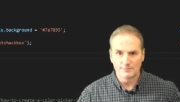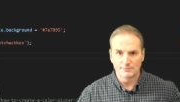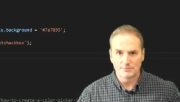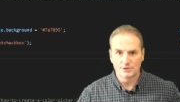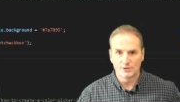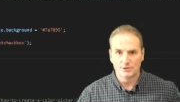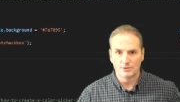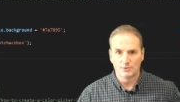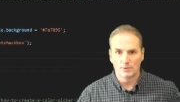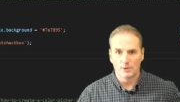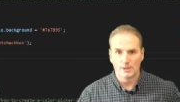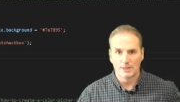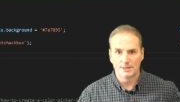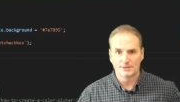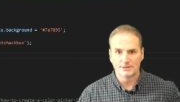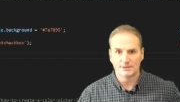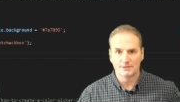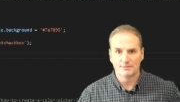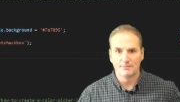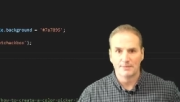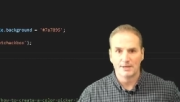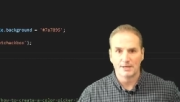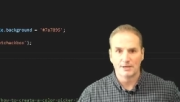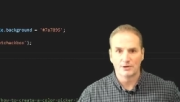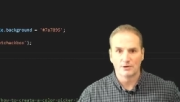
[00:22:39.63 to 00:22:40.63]

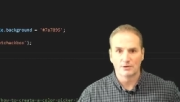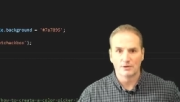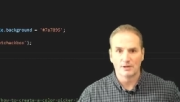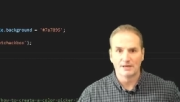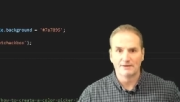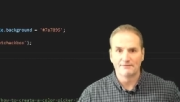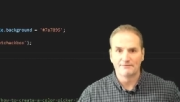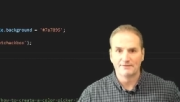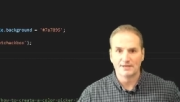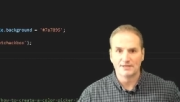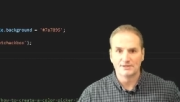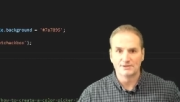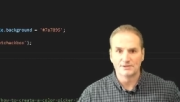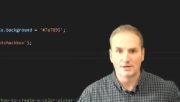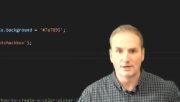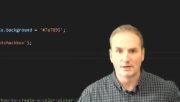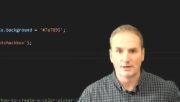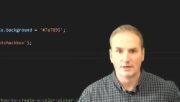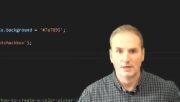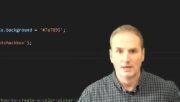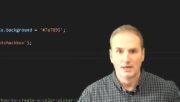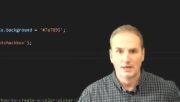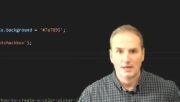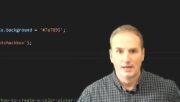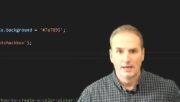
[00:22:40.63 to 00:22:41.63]
to make your life easier.
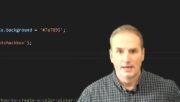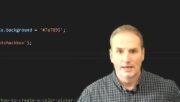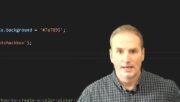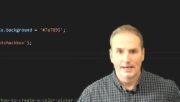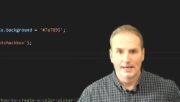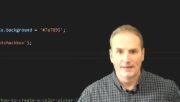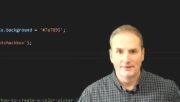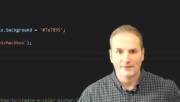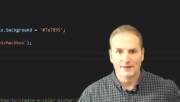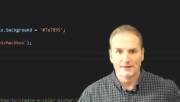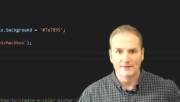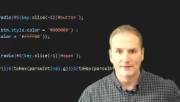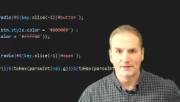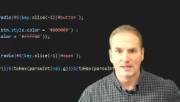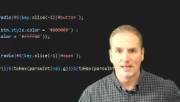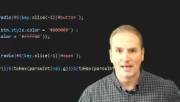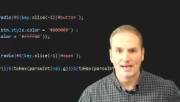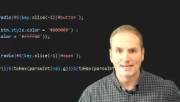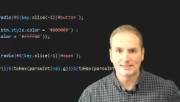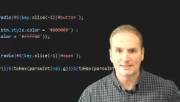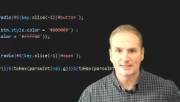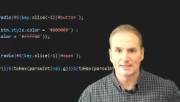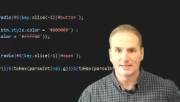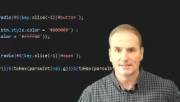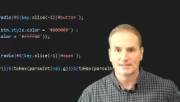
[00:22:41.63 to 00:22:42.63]
And then the
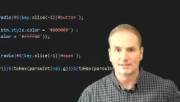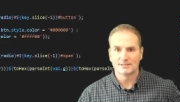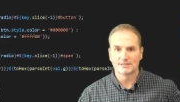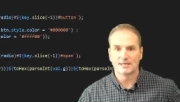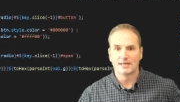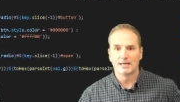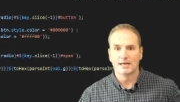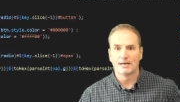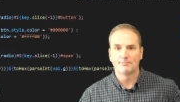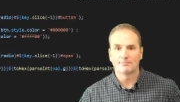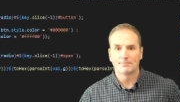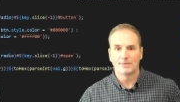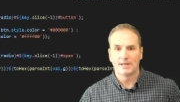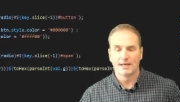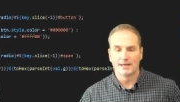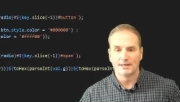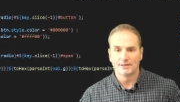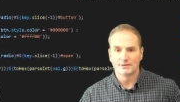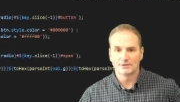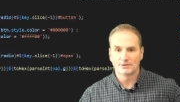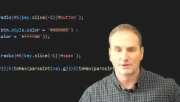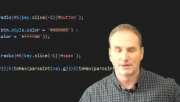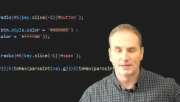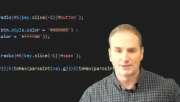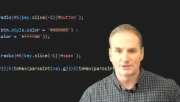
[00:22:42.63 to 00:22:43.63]
last thing is the update,
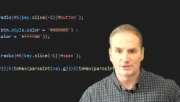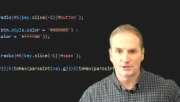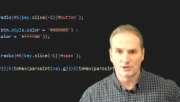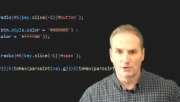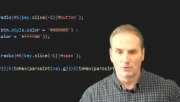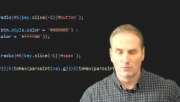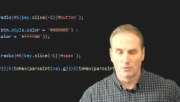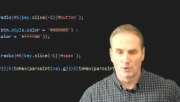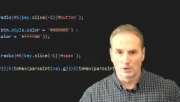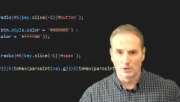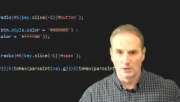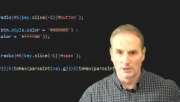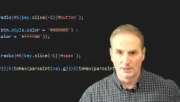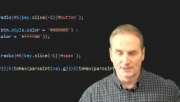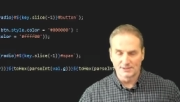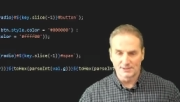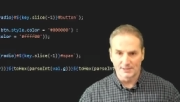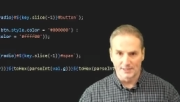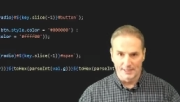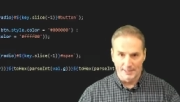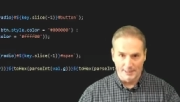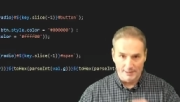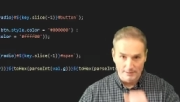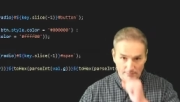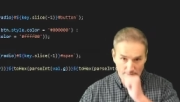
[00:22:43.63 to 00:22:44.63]
right? So we're
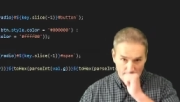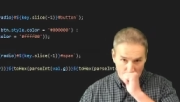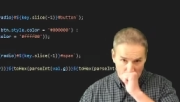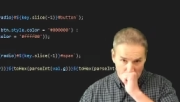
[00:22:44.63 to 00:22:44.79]
listening